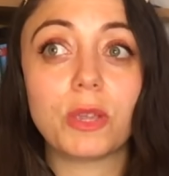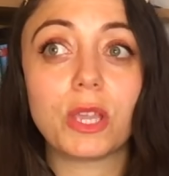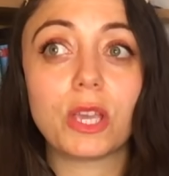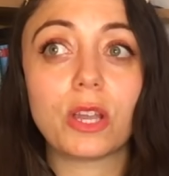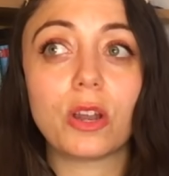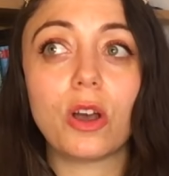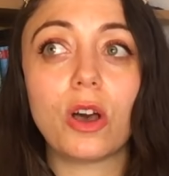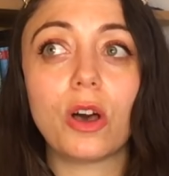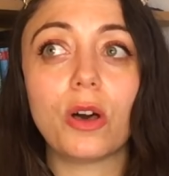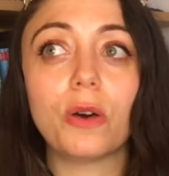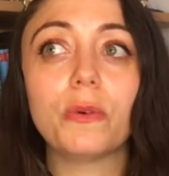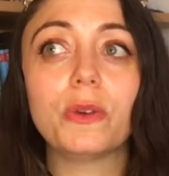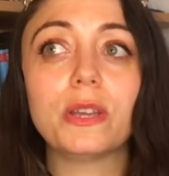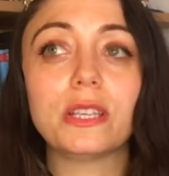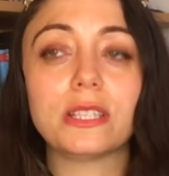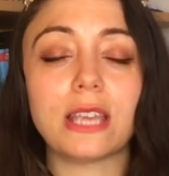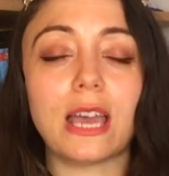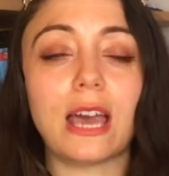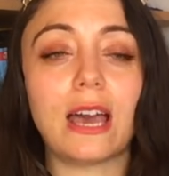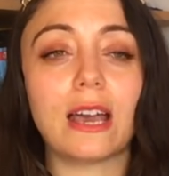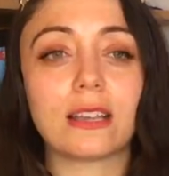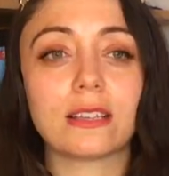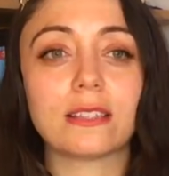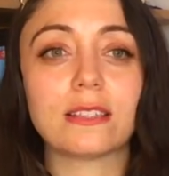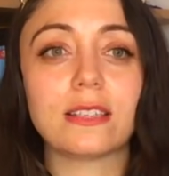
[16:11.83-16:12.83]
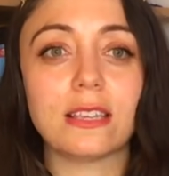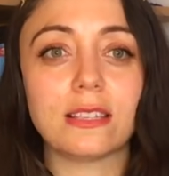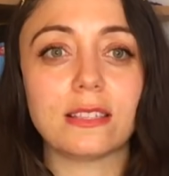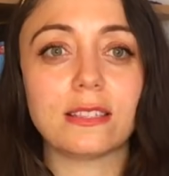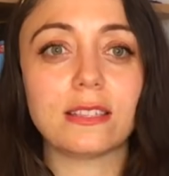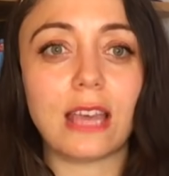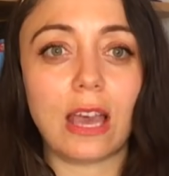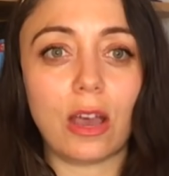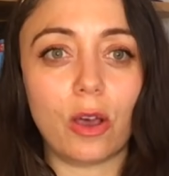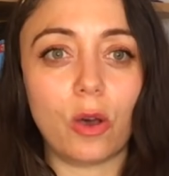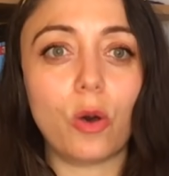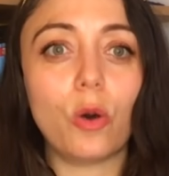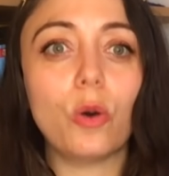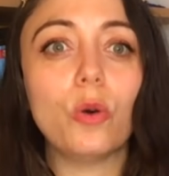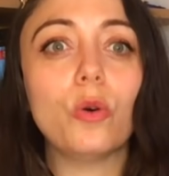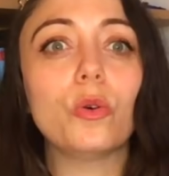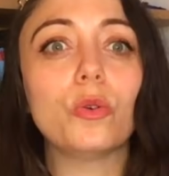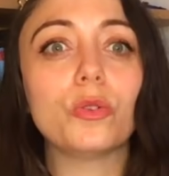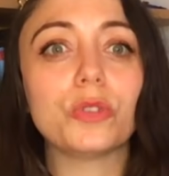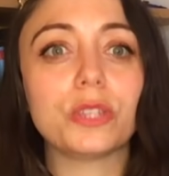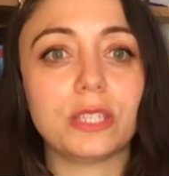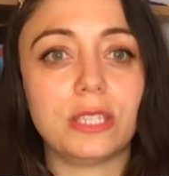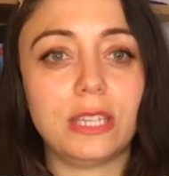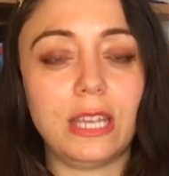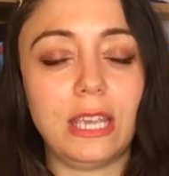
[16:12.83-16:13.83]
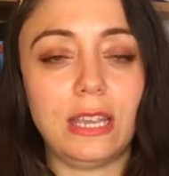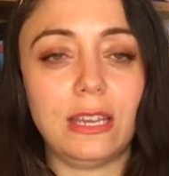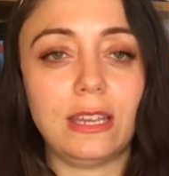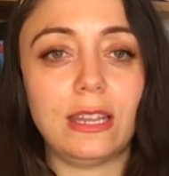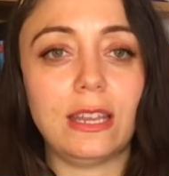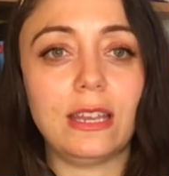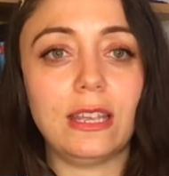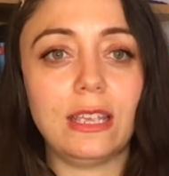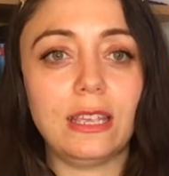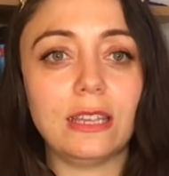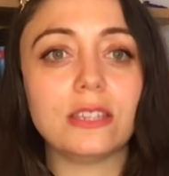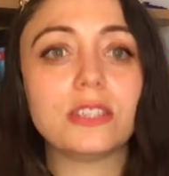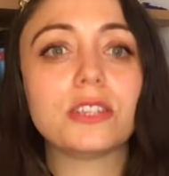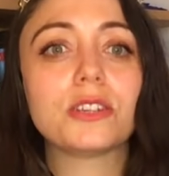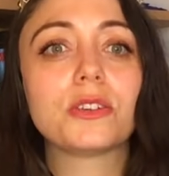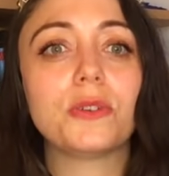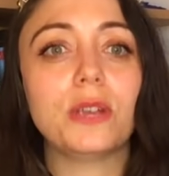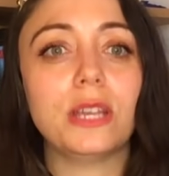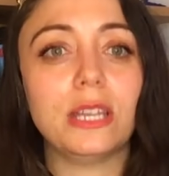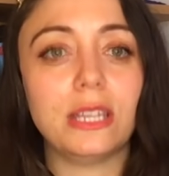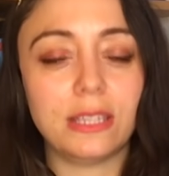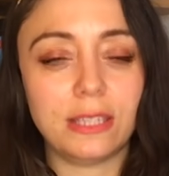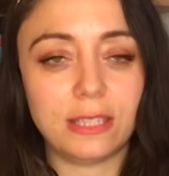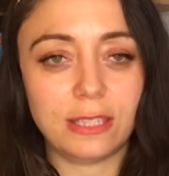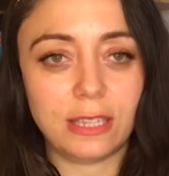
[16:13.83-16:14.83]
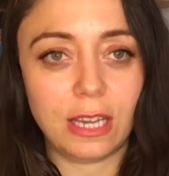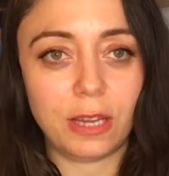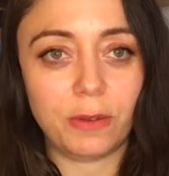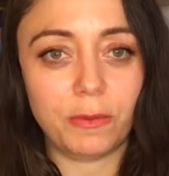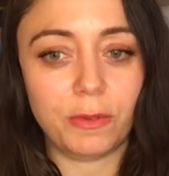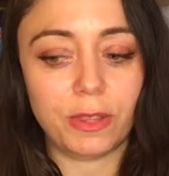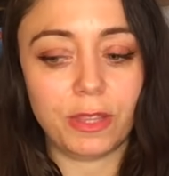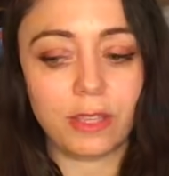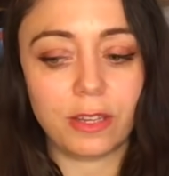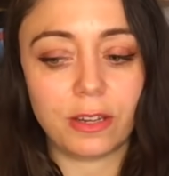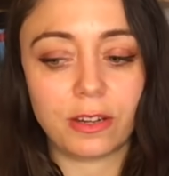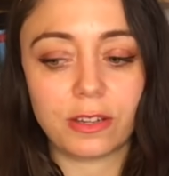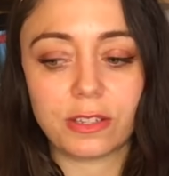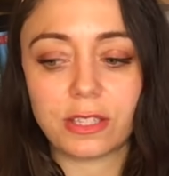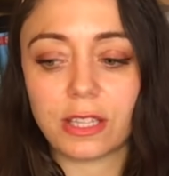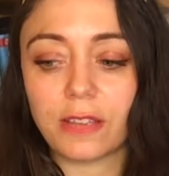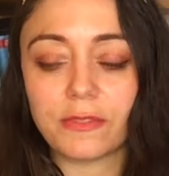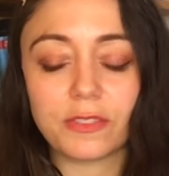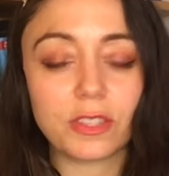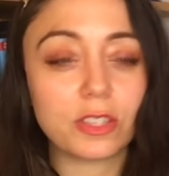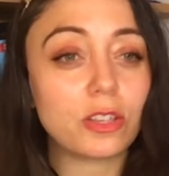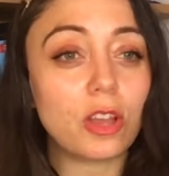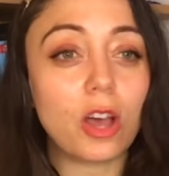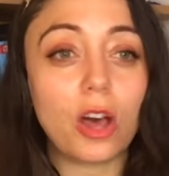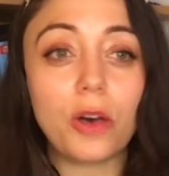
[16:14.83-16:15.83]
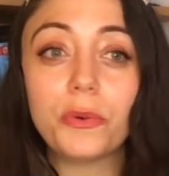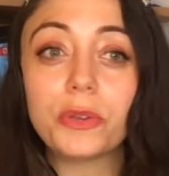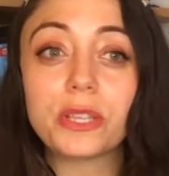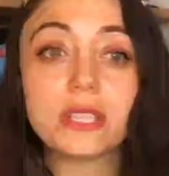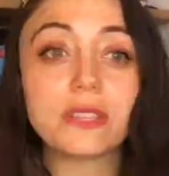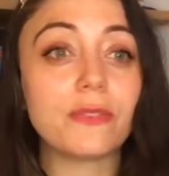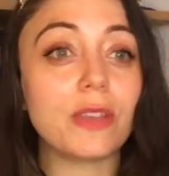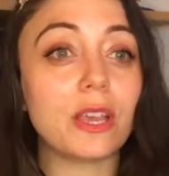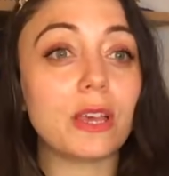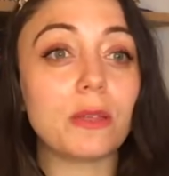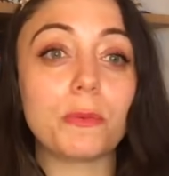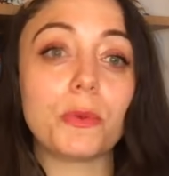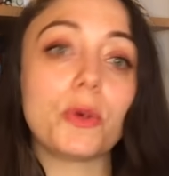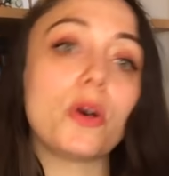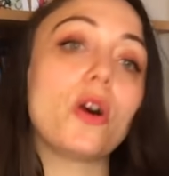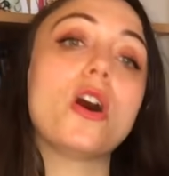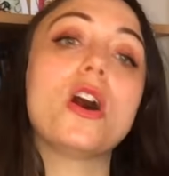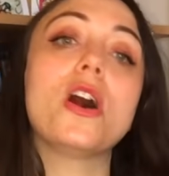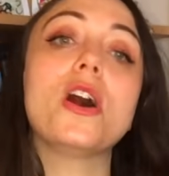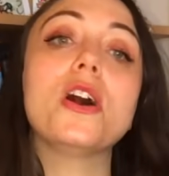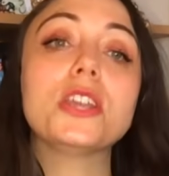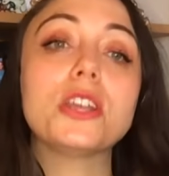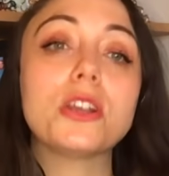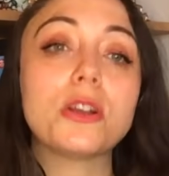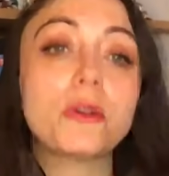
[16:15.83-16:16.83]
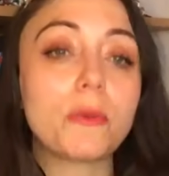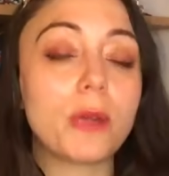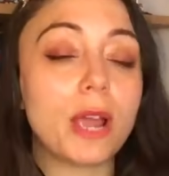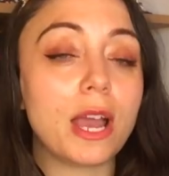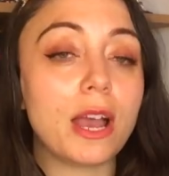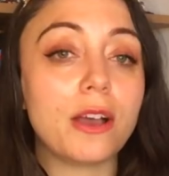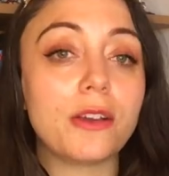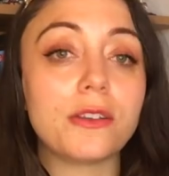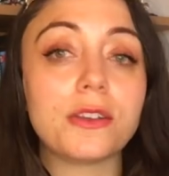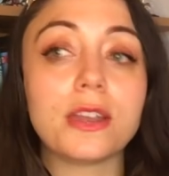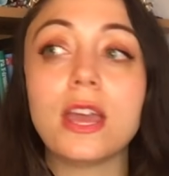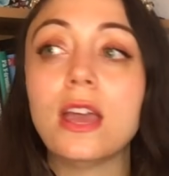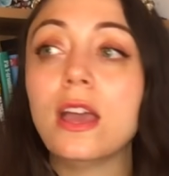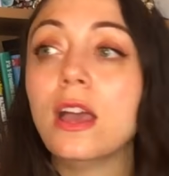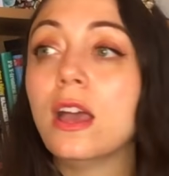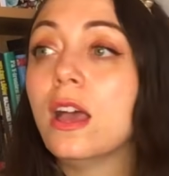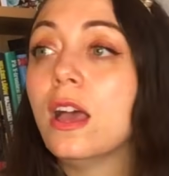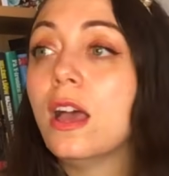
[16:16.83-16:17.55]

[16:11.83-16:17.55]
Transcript: We can always access that whole state, that integrated state within ourselves. It's always available all year round.